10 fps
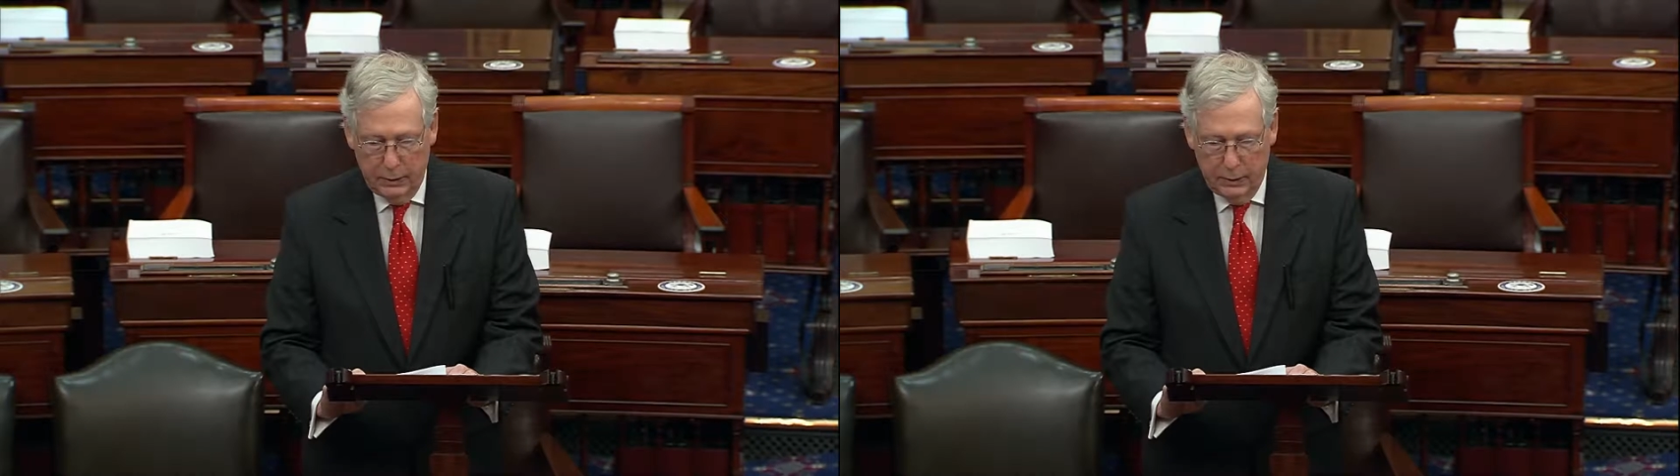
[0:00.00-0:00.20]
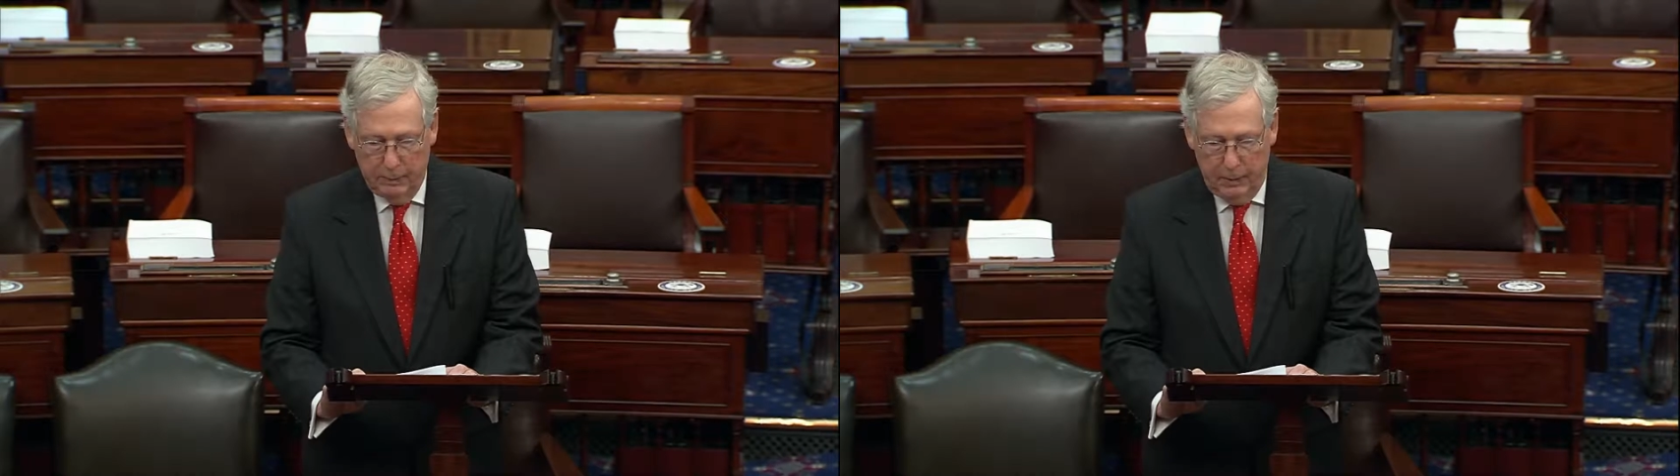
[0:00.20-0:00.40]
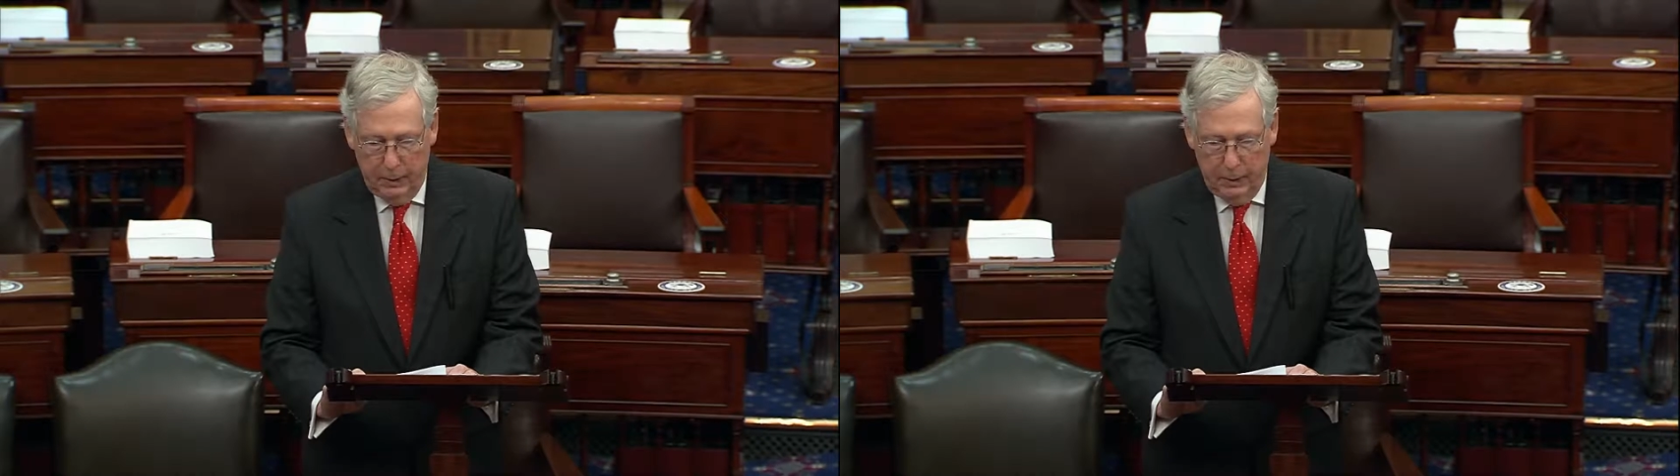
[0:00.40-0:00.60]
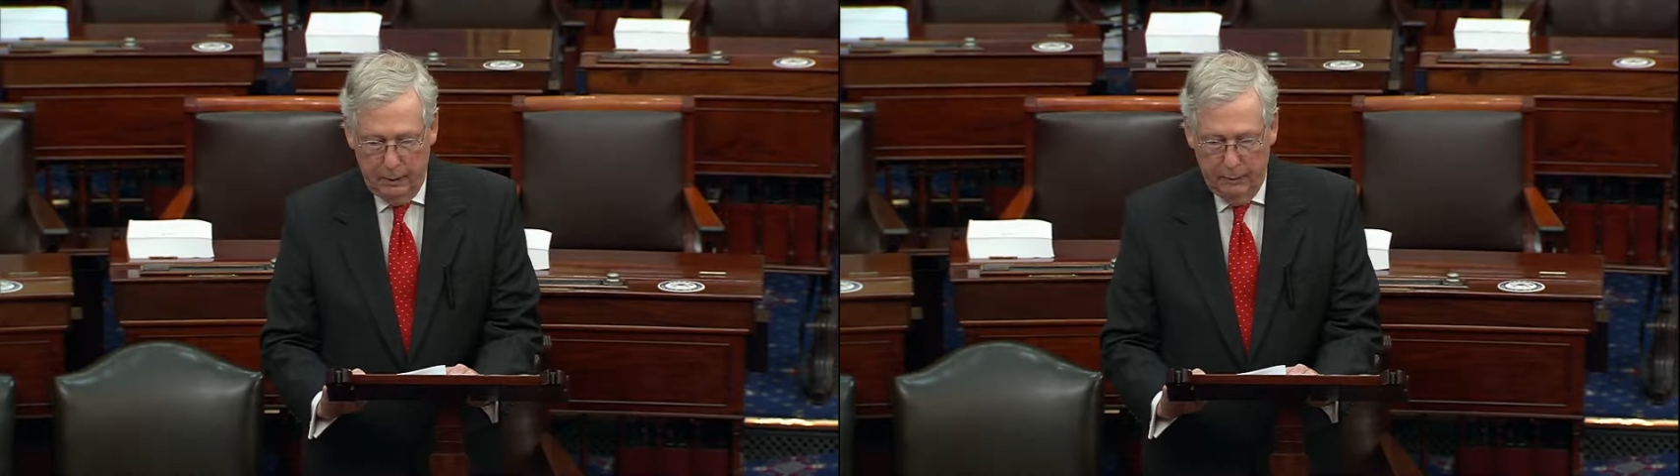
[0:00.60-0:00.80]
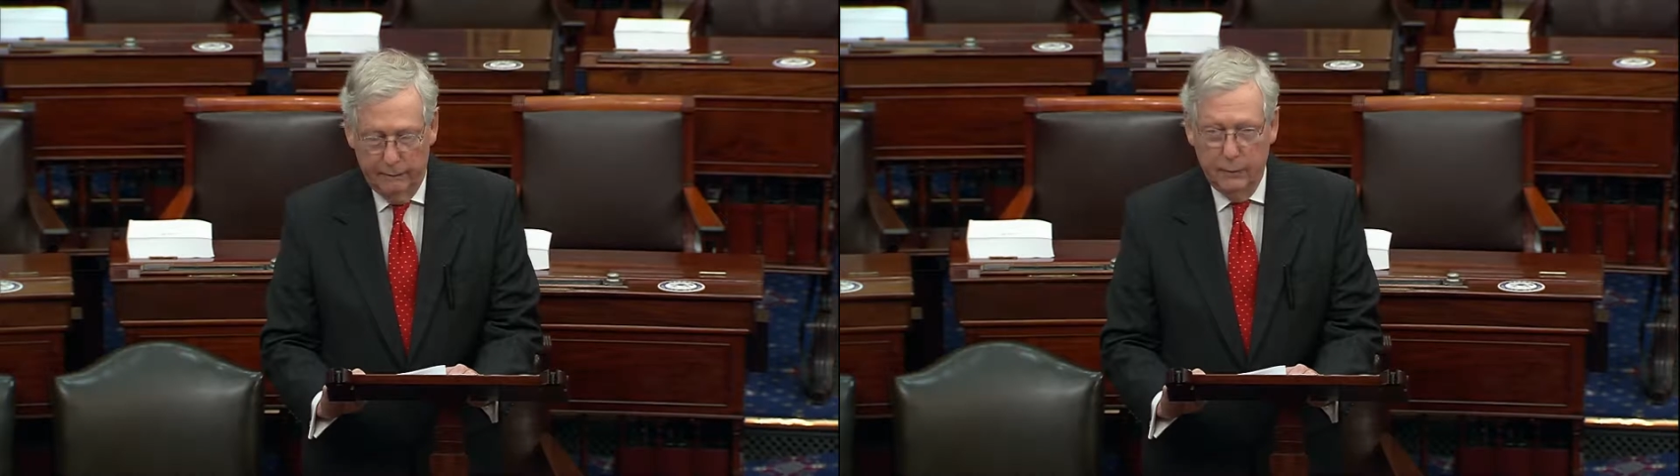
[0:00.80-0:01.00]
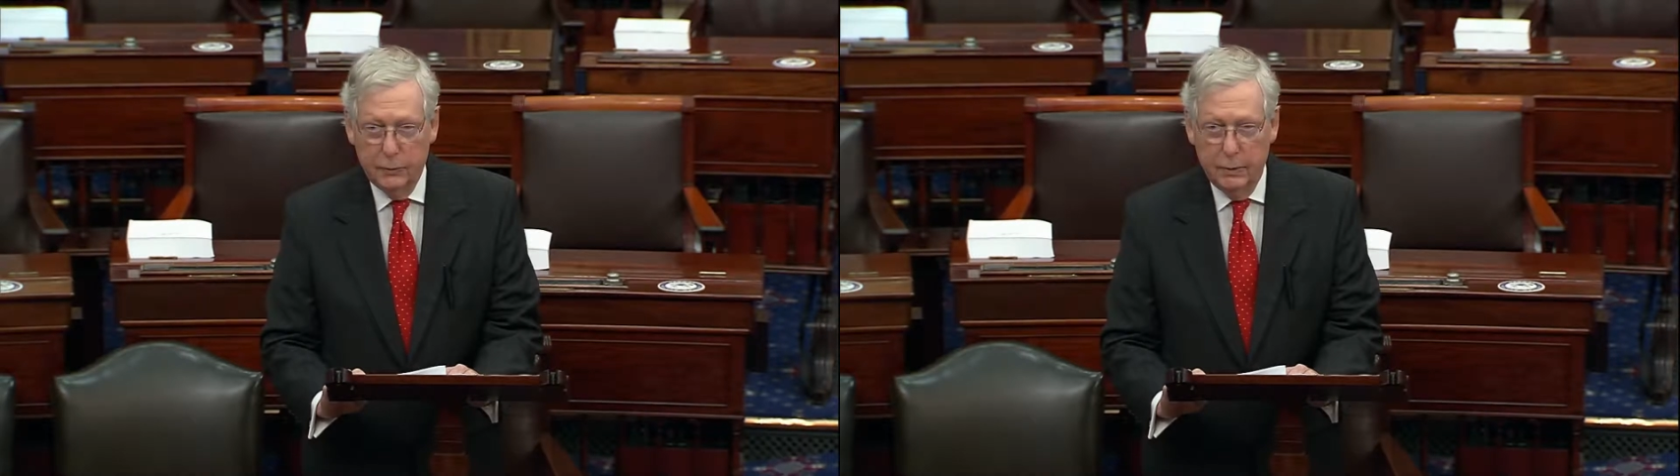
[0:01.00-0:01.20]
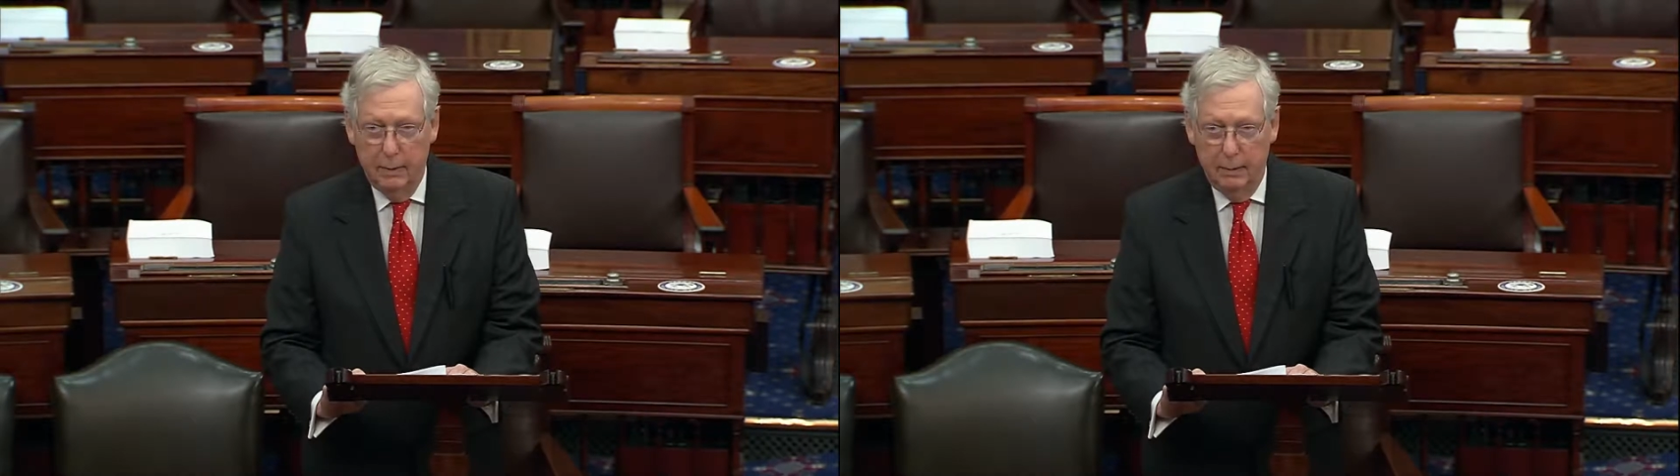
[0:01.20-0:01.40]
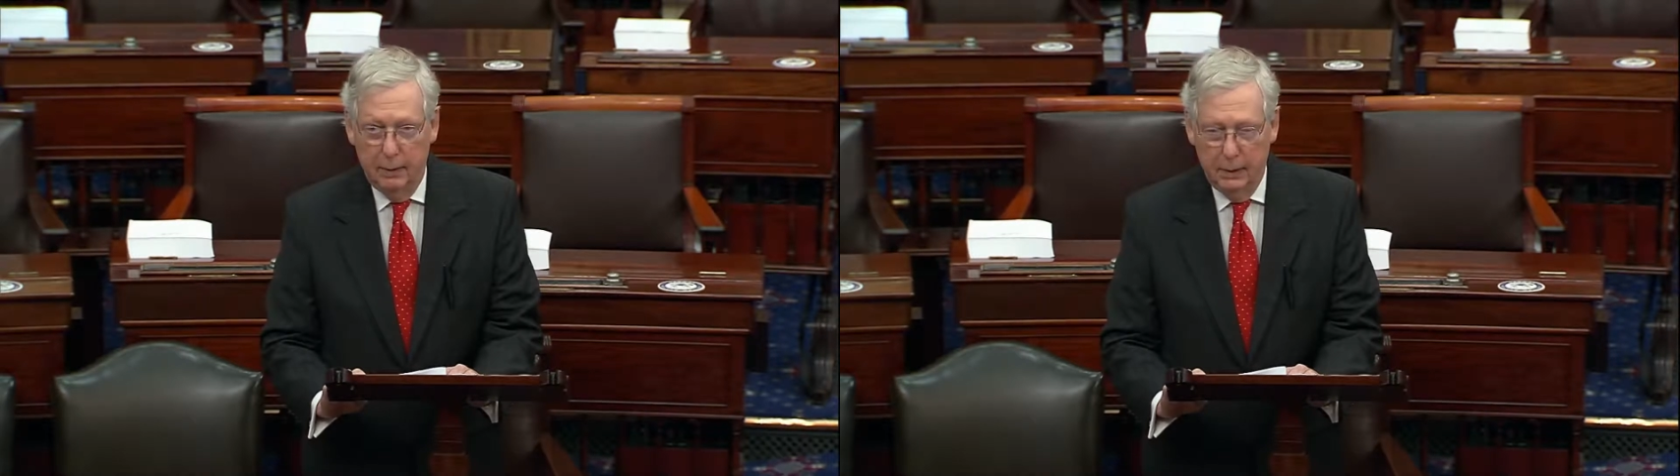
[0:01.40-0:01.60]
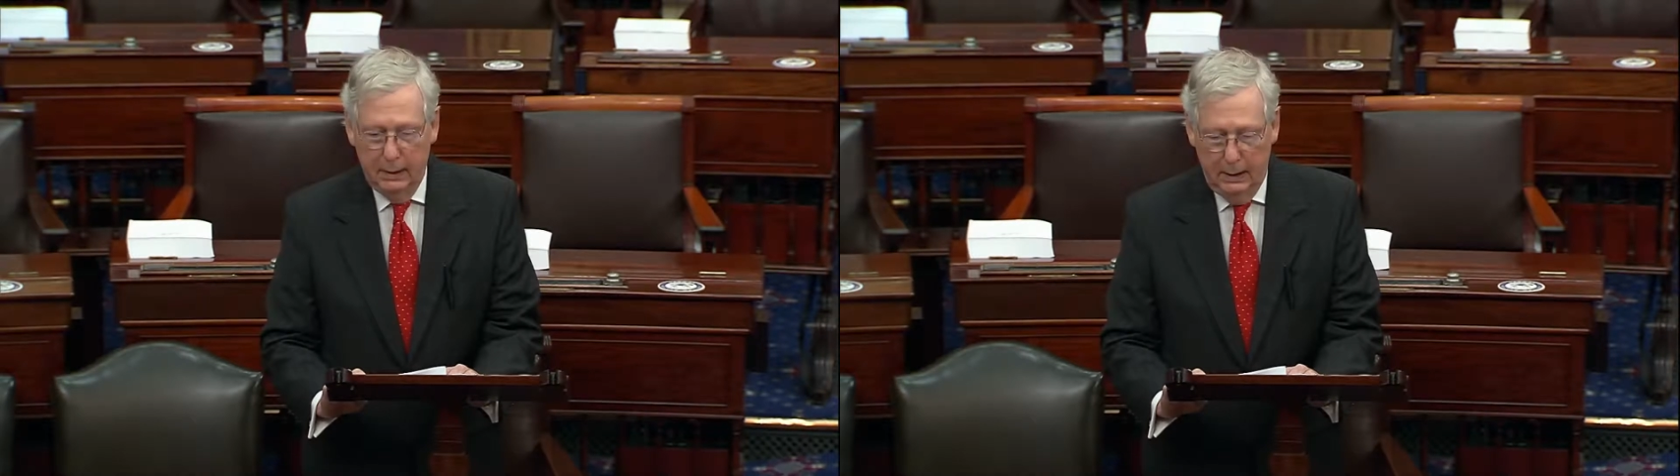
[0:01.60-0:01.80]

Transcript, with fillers: the spirit of the First Amendment.